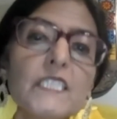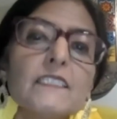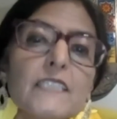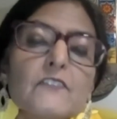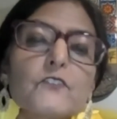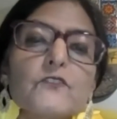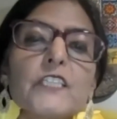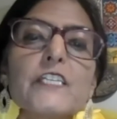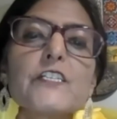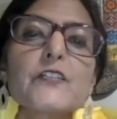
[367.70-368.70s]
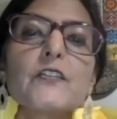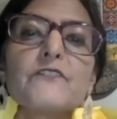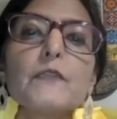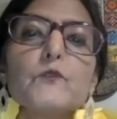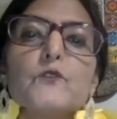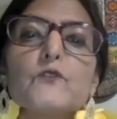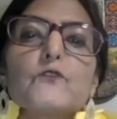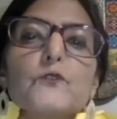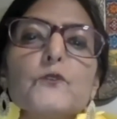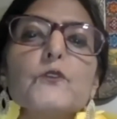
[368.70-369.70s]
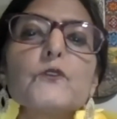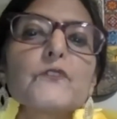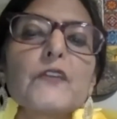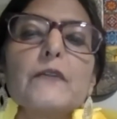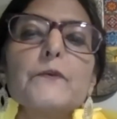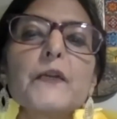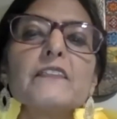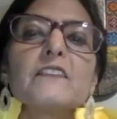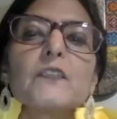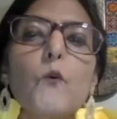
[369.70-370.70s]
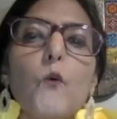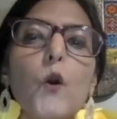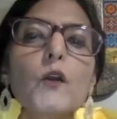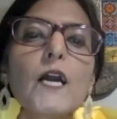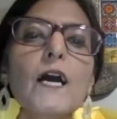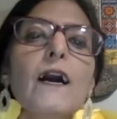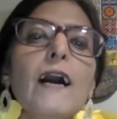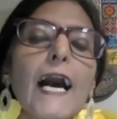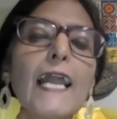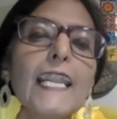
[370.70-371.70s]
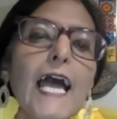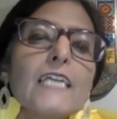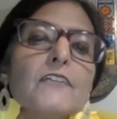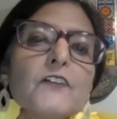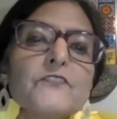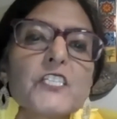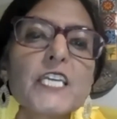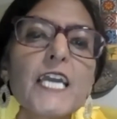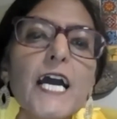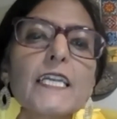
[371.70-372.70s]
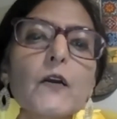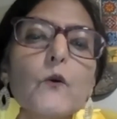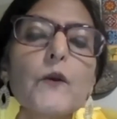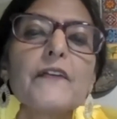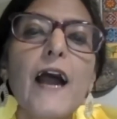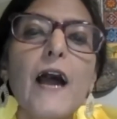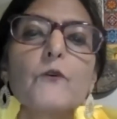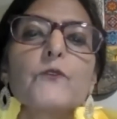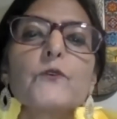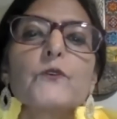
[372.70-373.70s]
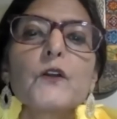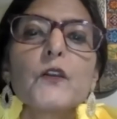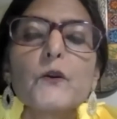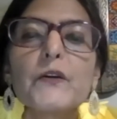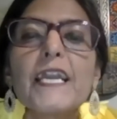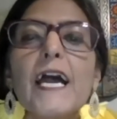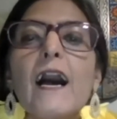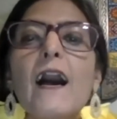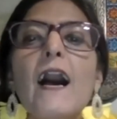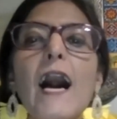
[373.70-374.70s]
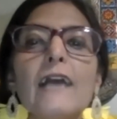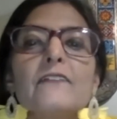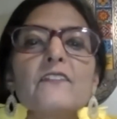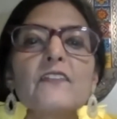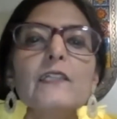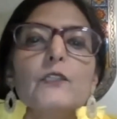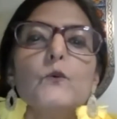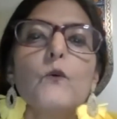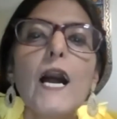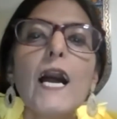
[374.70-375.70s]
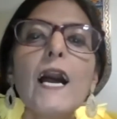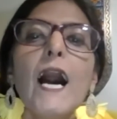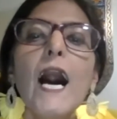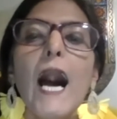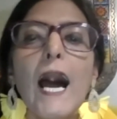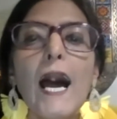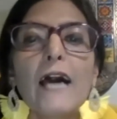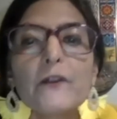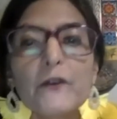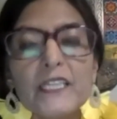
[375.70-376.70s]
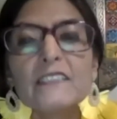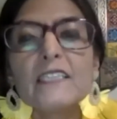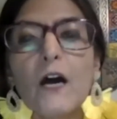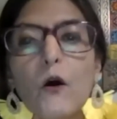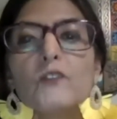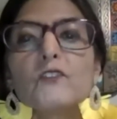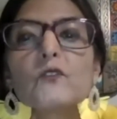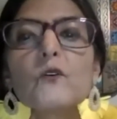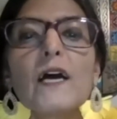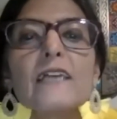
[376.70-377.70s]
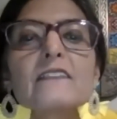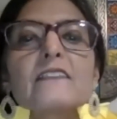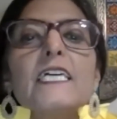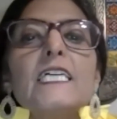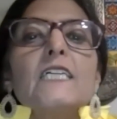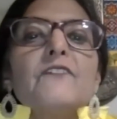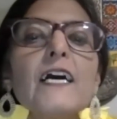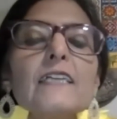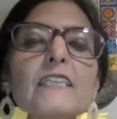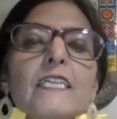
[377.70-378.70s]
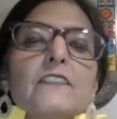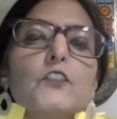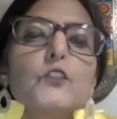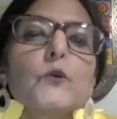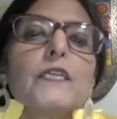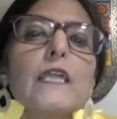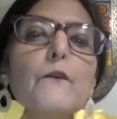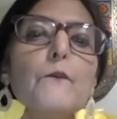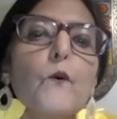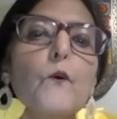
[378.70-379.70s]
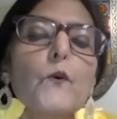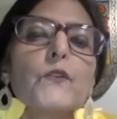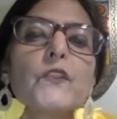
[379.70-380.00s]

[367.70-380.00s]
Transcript: association of El Mundo Zurdo celebrates the work and life of Chicana queer author Gloria Anzaldúa. Rita also has served as editorial board